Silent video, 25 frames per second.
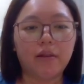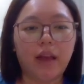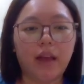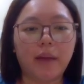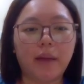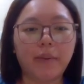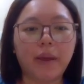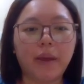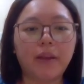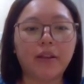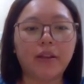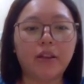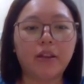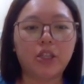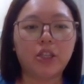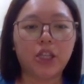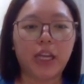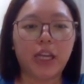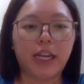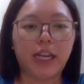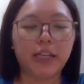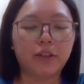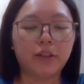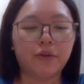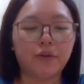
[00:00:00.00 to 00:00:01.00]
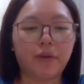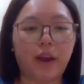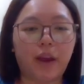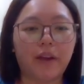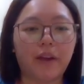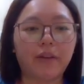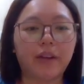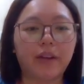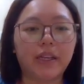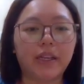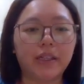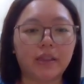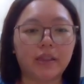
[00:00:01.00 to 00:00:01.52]
I mean change
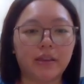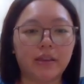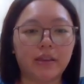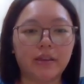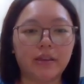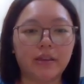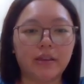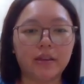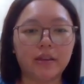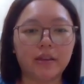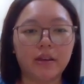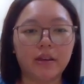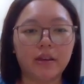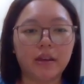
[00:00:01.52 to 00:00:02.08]
varies.